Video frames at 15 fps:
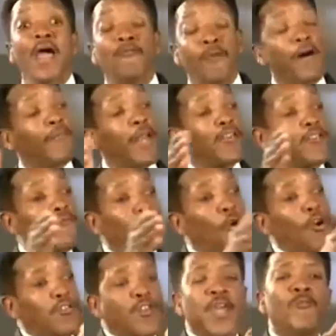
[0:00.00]
In Revelation
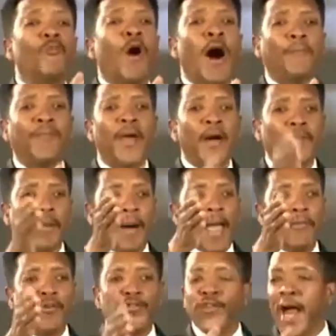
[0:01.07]
14, 1, the
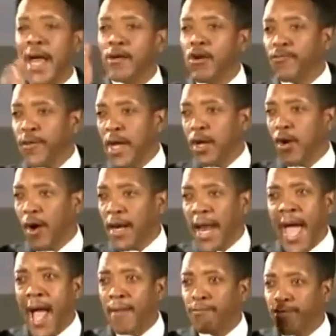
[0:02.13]
Bible said, I looked and Lord
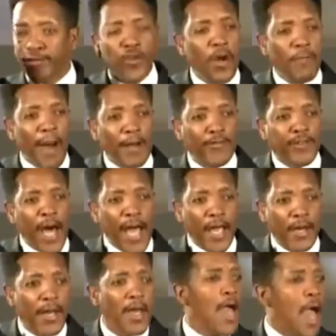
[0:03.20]
Lamb stood on Mount
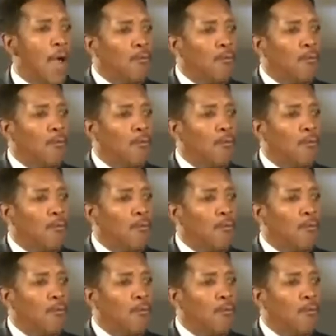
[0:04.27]
Zion,